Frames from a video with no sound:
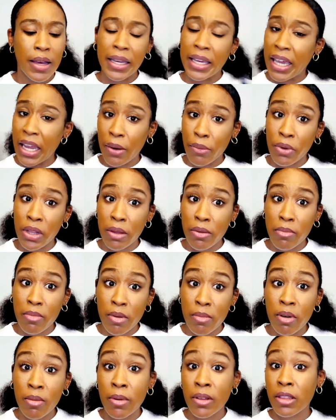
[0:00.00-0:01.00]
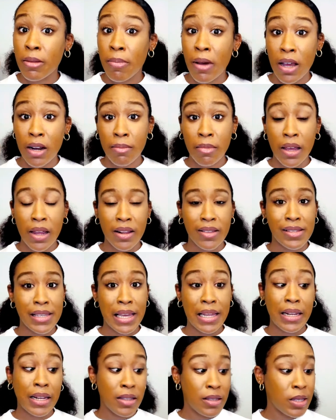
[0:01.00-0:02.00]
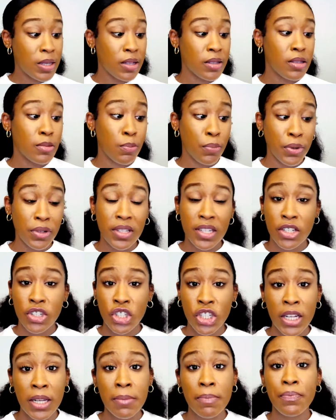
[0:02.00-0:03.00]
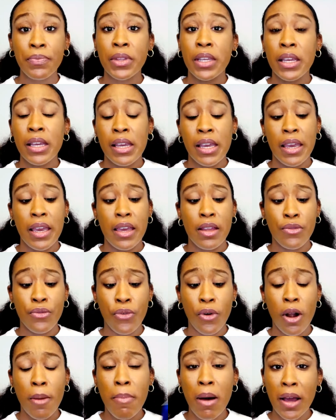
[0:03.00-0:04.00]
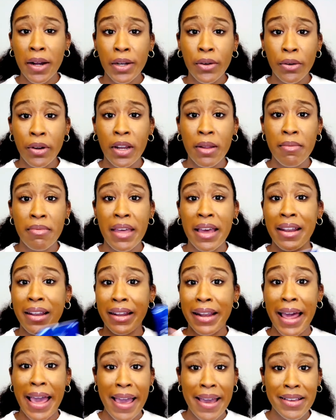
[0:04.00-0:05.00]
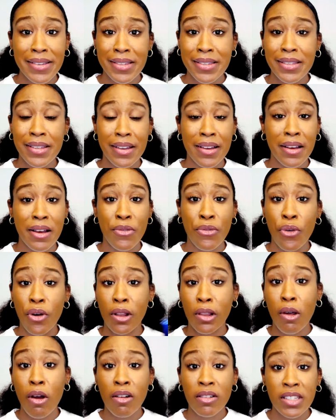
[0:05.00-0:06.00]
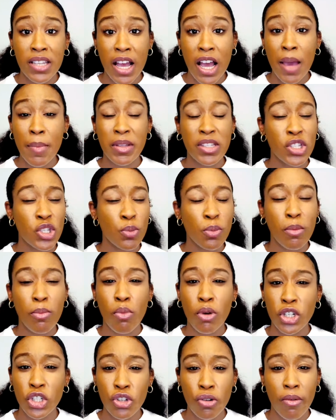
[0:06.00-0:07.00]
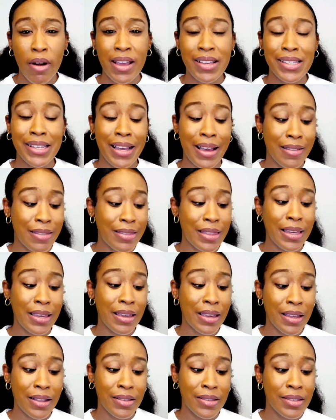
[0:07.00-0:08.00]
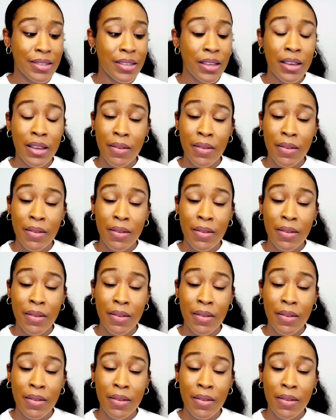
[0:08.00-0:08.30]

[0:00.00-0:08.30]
Can't really remember, but the bottom line is that it's pretty cheap. And for a body cream that lasts for a long time, it's super moisturizing. I think it's